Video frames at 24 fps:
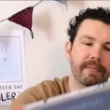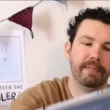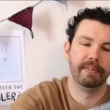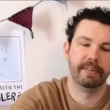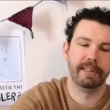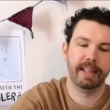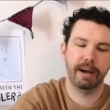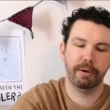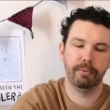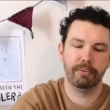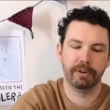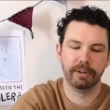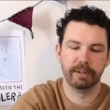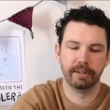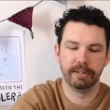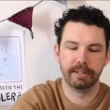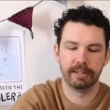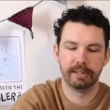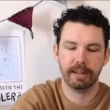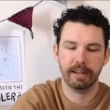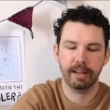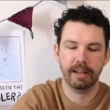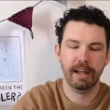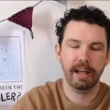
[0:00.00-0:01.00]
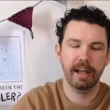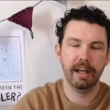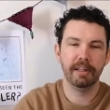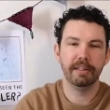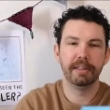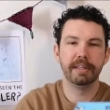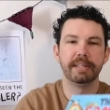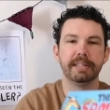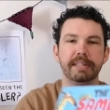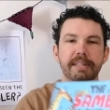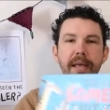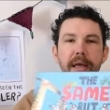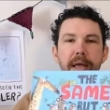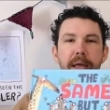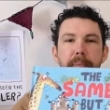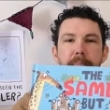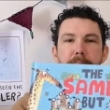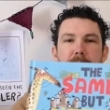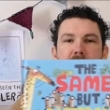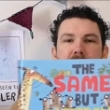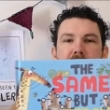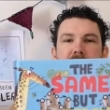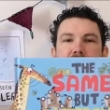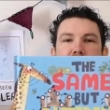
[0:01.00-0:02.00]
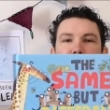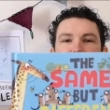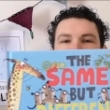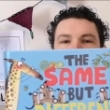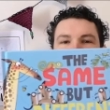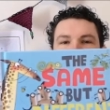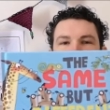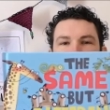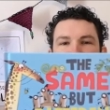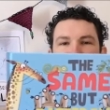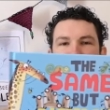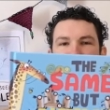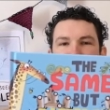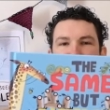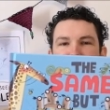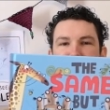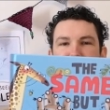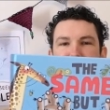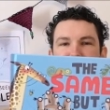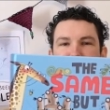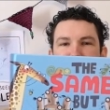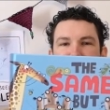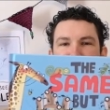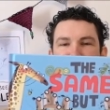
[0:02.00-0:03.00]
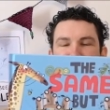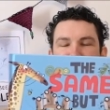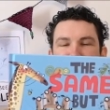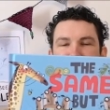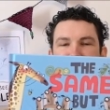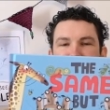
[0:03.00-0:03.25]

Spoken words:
And that was the same, but different too.